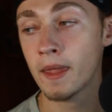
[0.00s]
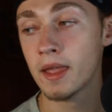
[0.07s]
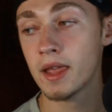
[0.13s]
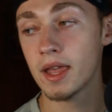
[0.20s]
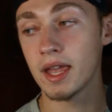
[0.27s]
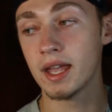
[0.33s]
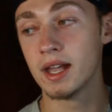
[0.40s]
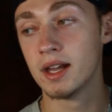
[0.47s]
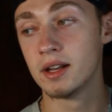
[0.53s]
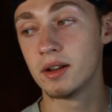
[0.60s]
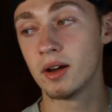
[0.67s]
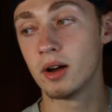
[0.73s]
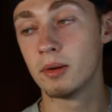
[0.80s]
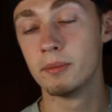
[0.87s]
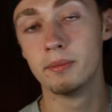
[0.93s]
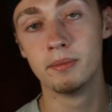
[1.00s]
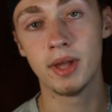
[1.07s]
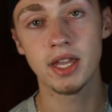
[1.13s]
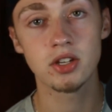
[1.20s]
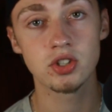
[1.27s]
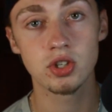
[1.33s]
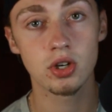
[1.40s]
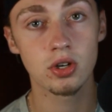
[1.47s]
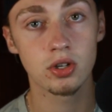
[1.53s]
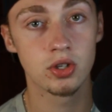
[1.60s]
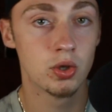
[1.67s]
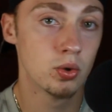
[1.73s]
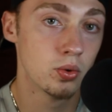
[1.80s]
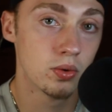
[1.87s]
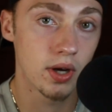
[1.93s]
and make sure
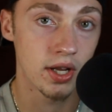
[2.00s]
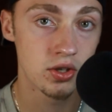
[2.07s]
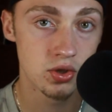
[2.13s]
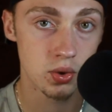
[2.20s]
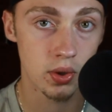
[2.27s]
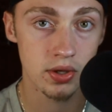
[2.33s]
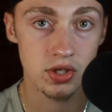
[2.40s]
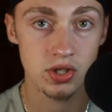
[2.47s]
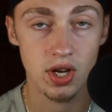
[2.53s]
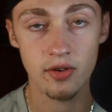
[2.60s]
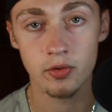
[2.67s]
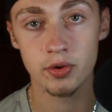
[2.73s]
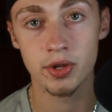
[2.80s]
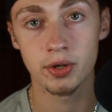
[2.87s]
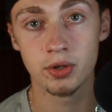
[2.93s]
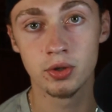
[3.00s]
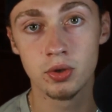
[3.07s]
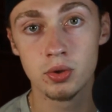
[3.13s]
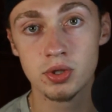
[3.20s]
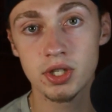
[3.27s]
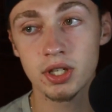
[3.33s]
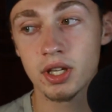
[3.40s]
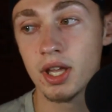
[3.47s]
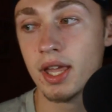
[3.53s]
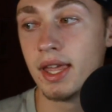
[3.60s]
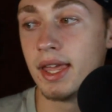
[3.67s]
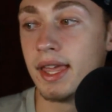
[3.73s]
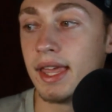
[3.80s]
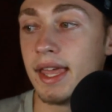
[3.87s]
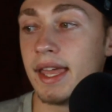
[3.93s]
you enjoy the software that you're using,
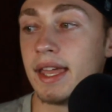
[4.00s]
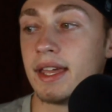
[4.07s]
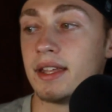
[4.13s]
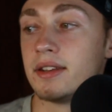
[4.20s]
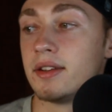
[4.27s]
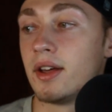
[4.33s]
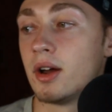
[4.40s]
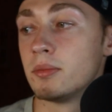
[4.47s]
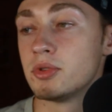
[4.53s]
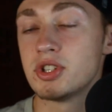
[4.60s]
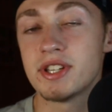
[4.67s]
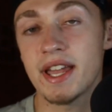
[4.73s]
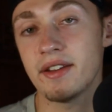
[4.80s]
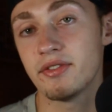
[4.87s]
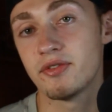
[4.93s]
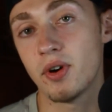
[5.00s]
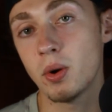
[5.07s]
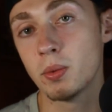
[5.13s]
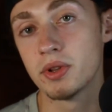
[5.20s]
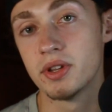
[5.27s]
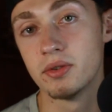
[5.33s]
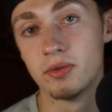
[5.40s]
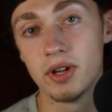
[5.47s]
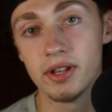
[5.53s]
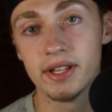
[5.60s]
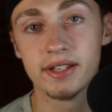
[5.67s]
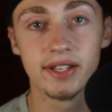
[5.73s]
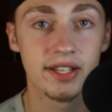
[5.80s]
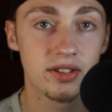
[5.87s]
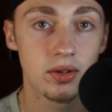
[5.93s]
and just have fun with it. Really,
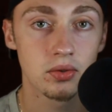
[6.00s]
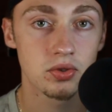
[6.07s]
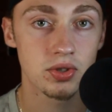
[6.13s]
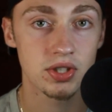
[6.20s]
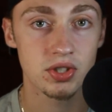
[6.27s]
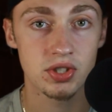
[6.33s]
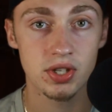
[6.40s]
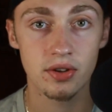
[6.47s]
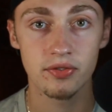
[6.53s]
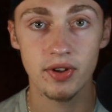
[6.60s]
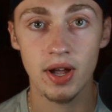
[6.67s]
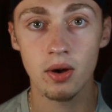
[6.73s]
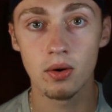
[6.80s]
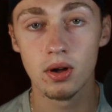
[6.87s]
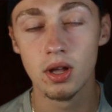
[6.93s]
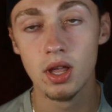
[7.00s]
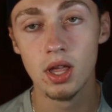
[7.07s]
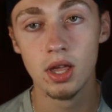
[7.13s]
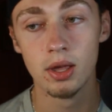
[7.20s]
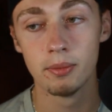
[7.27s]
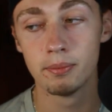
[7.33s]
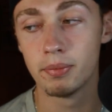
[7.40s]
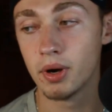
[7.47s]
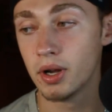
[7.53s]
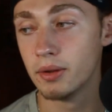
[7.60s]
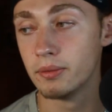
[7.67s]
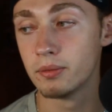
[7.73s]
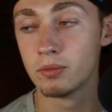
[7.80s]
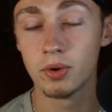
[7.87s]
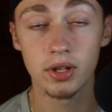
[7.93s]
like, don't stress yourself out. But
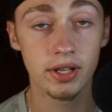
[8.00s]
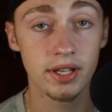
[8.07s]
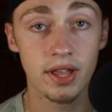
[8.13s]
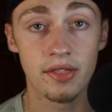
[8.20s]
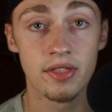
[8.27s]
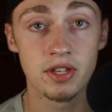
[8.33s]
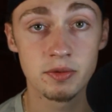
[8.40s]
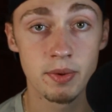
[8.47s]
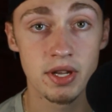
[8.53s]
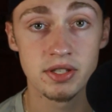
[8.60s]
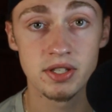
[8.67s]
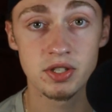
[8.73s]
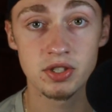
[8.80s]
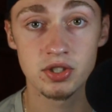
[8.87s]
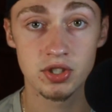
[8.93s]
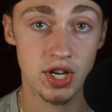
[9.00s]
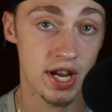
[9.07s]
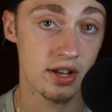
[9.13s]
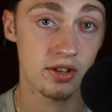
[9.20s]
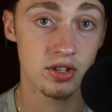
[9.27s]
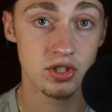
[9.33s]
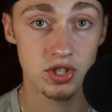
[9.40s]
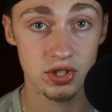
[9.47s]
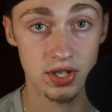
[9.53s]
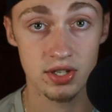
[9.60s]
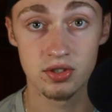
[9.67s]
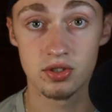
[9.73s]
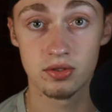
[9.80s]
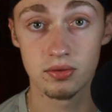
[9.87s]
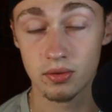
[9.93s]
really, this business challenge
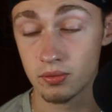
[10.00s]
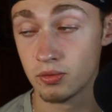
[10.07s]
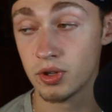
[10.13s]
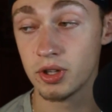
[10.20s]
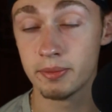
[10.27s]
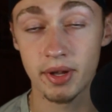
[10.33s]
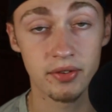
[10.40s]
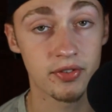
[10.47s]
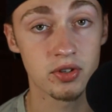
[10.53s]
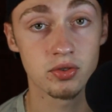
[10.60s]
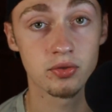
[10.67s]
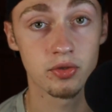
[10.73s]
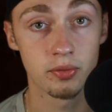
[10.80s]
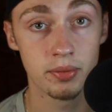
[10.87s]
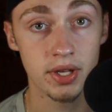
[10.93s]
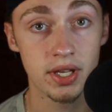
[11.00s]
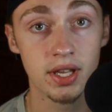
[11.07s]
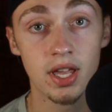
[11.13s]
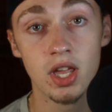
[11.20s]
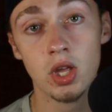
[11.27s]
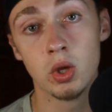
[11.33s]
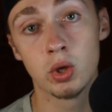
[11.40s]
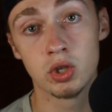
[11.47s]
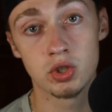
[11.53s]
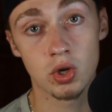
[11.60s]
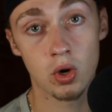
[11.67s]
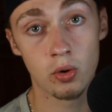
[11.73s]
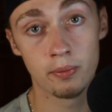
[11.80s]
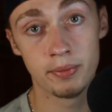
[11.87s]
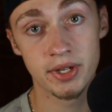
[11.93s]
is really beneficial for me. Get your
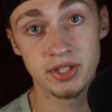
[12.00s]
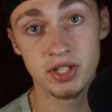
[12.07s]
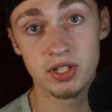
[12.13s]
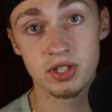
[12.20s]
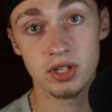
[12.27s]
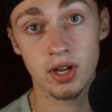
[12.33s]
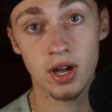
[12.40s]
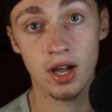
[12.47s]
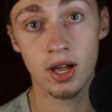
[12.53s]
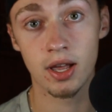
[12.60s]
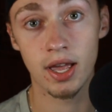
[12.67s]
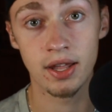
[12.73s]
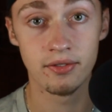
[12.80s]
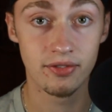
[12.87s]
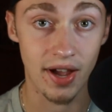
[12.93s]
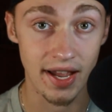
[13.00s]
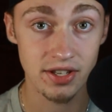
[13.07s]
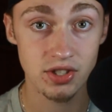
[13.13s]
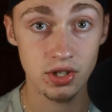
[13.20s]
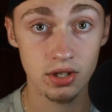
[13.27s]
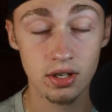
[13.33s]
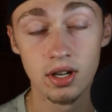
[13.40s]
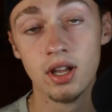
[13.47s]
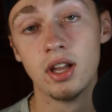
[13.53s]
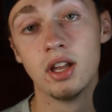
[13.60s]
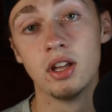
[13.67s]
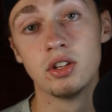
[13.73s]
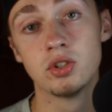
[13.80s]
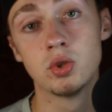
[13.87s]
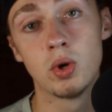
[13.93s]
own business advisor
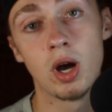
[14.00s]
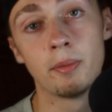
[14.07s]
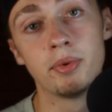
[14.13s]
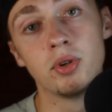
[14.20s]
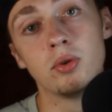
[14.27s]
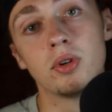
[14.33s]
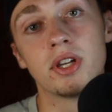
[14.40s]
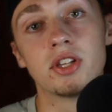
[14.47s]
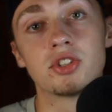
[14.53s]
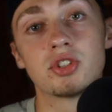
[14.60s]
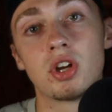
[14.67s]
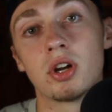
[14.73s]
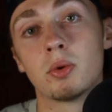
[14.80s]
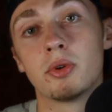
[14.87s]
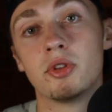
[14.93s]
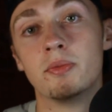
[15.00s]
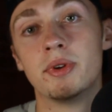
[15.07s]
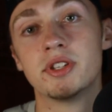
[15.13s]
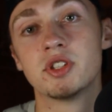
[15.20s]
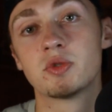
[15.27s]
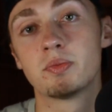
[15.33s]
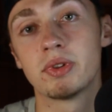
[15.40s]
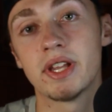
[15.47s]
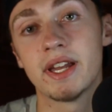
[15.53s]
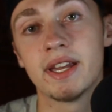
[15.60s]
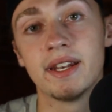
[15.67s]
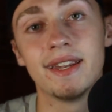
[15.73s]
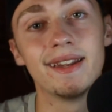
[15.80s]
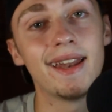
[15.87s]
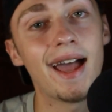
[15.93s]
to help you get started with your business plan
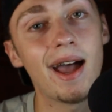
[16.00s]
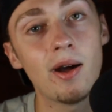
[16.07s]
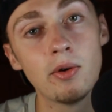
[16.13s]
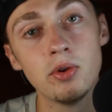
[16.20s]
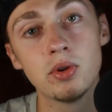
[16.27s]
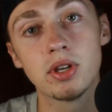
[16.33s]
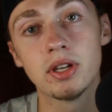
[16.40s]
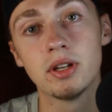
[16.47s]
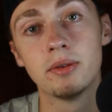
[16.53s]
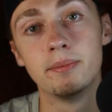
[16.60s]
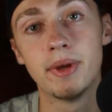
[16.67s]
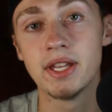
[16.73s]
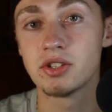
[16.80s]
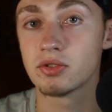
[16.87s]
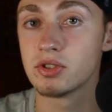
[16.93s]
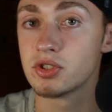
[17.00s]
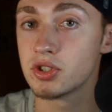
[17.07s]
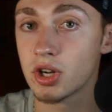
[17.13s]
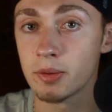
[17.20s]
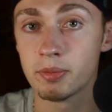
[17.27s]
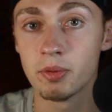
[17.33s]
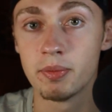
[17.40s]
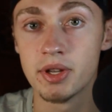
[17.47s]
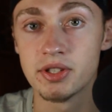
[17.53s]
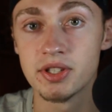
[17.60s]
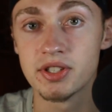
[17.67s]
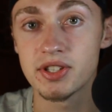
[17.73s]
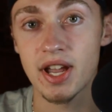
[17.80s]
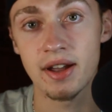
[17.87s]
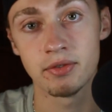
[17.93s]
and how you can basically start up your
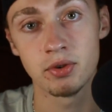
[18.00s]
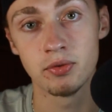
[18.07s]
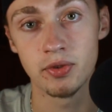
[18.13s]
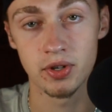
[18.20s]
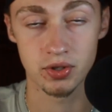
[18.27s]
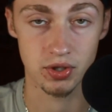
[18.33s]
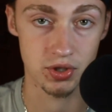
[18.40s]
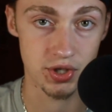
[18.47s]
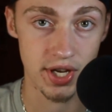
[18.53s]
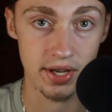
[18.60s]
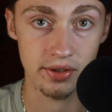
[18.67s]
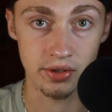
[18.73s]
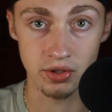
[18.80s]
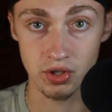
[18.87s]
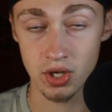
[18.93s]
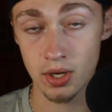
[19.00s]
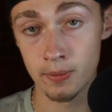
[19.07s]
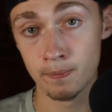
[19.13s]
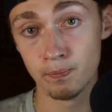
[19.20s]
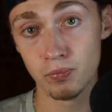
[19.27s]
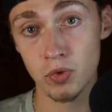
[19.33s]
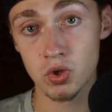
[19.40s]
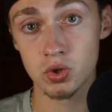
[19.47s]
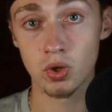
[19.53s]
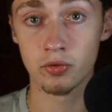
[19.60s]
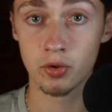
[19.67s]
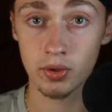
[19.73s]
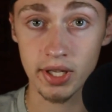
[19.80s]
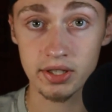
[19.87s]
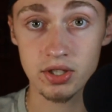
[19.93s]
business after you finish the challenge. So if
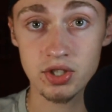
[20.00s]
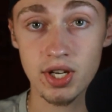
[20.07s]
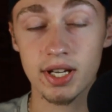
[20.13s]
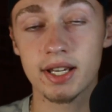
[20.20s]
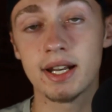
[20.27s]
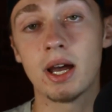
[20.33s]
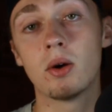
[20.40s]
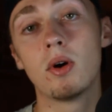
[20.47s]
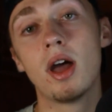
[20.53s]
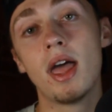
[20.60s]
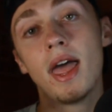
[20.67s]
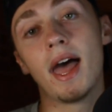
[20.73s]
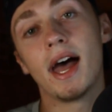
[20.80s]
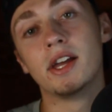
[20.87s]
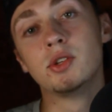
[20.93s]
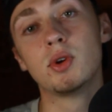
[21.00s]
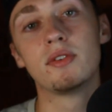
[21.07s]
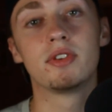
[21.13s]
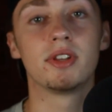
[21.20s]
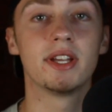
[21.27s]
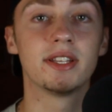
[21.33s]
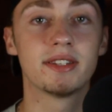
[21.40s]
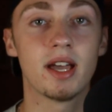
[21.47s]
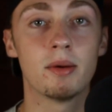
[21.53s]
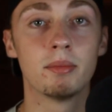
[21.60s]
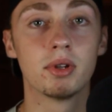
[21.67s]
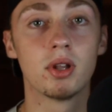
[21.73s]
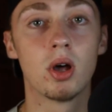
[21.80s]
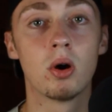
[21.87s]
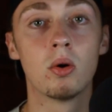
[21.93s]
you'd like to check it out, I do have a link down
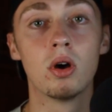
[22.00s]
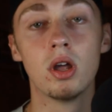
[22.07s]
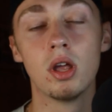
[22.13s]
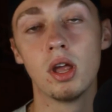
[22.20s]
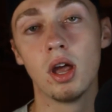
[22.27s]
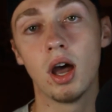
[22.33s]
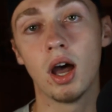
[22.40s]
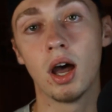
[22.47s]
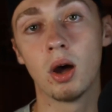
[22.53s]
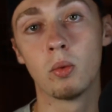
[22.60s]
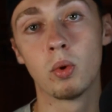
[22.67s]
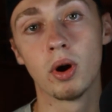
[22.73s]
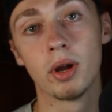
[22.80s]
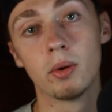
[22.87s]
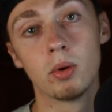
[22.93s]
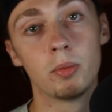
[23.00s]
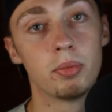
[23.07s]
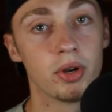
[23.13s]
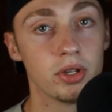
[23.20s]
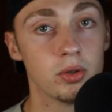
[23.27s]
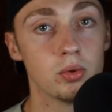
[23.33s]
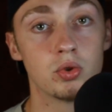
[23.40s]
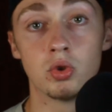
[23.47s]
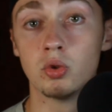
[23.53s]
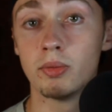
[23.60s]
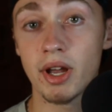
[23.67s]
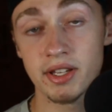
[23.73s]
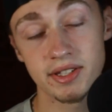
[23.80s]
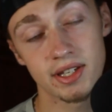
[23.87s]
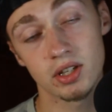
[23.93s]
below where it will bring you to my
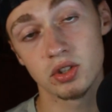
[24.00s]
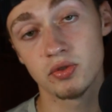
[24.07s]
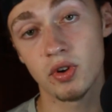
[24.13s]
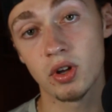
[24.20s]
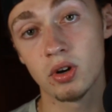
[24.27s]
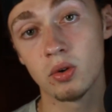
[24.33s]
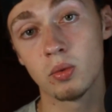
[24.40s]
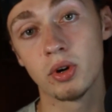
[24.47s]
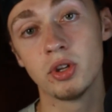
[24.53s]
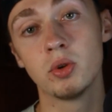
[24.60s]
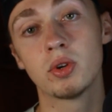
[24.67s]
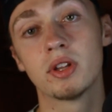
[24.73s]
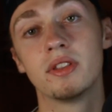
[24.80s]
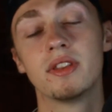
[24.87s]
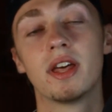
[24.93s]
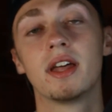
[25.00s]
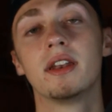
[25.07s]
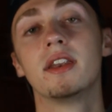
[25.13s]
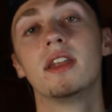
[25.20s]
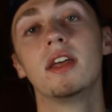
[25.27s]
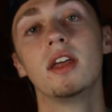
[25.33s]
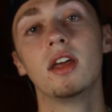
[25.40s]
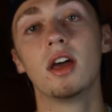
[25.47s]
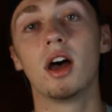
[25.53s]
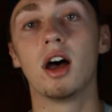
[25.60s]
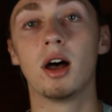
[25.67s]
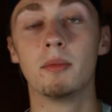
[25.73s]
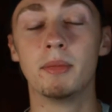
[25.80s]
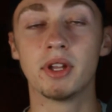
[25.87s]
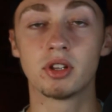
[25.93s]
sales funnel, where you can then
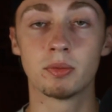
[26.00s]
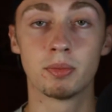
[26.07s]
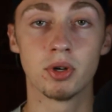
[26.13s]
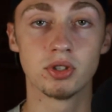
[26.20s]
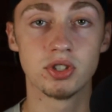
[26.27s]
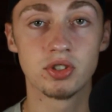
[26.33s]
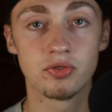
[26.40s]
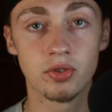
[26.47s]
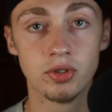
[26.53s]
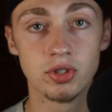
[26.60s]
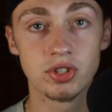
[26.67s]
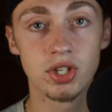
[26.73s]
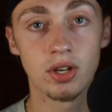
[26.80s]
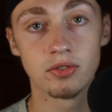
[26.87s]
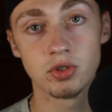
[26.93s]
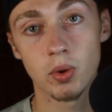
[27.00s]
make the purchase for yourself. So I